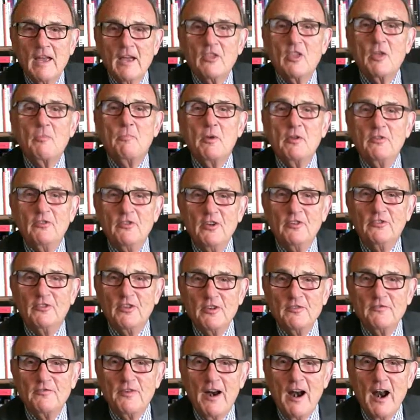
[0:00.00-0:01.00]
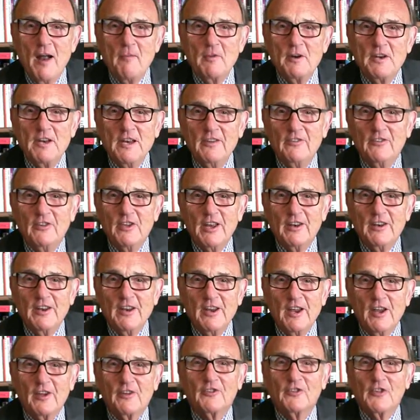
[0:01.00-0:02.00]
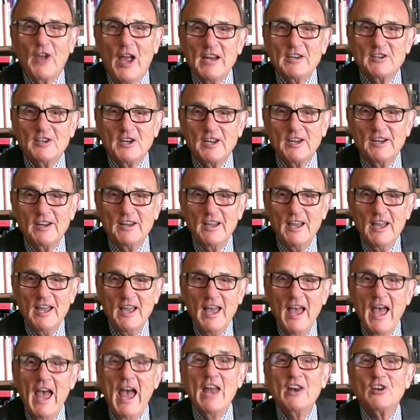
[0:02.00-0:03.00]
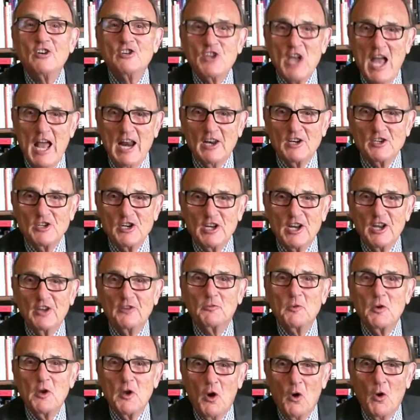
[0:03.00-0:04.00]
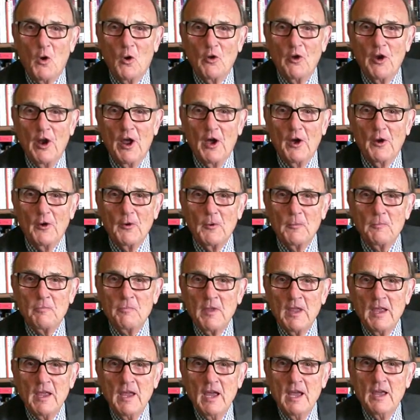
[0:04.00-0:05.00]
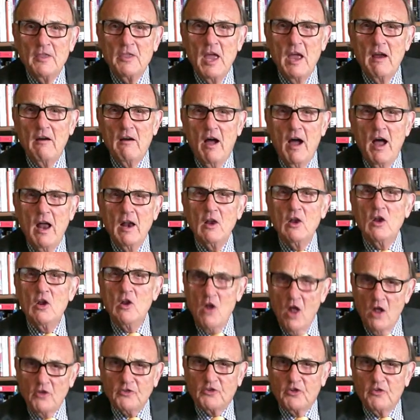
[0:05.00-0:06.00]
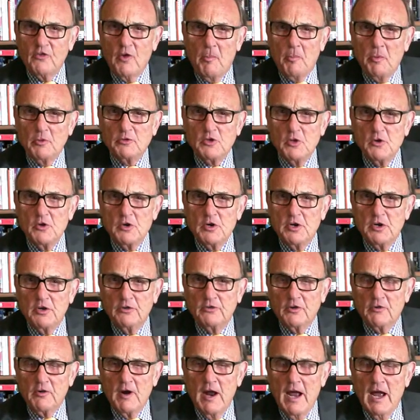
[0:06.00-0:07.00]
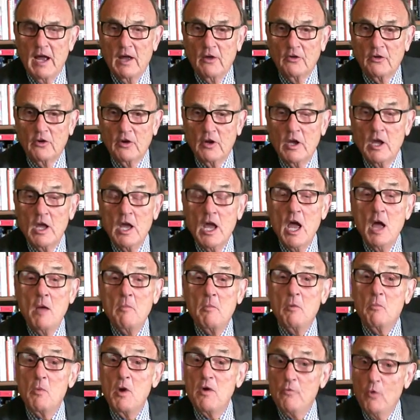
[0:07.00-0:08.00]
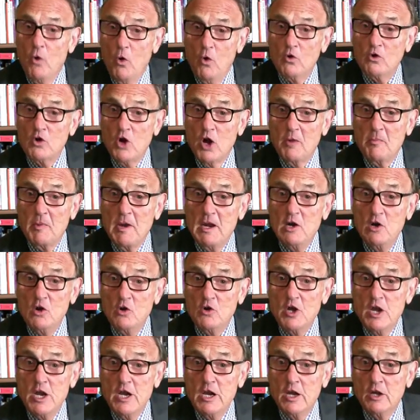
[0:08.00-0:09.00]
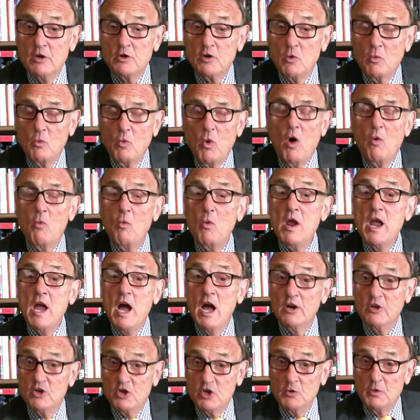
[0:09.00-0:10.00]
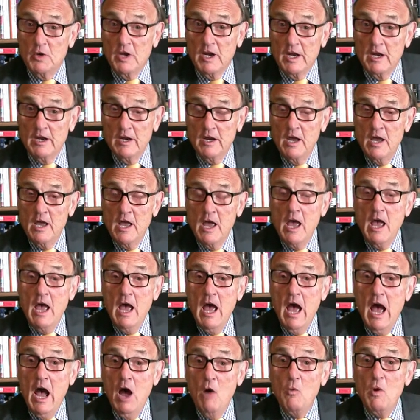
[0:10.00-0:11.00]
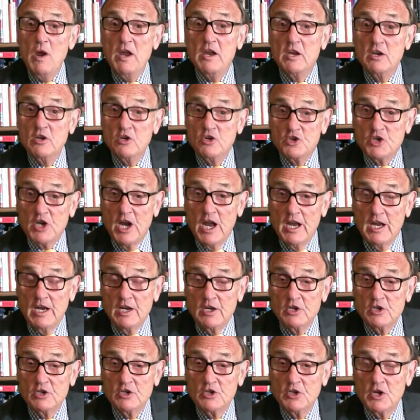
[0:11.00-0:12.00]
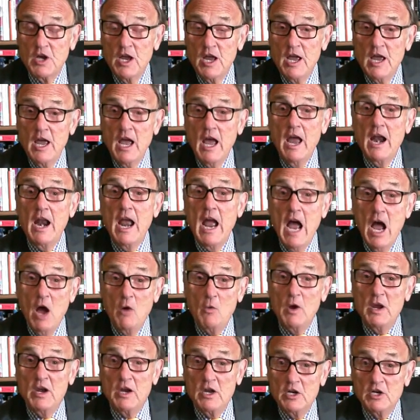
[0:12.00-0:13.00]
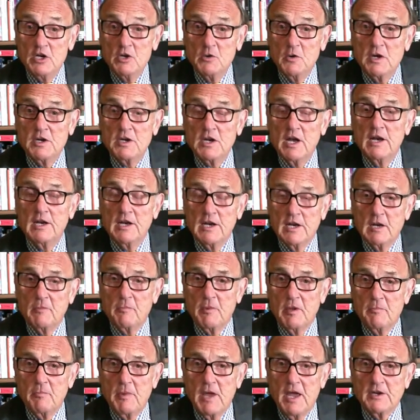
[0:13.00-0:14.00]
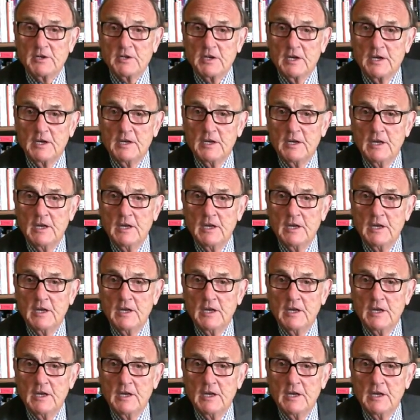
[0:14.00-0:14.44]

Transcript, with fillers: The business environment is getting exciting and challenging, as we all know. There are lots of opportunities around, but we've all got to be looking at what we are doing, how we can change, and how we can do it a little bit better.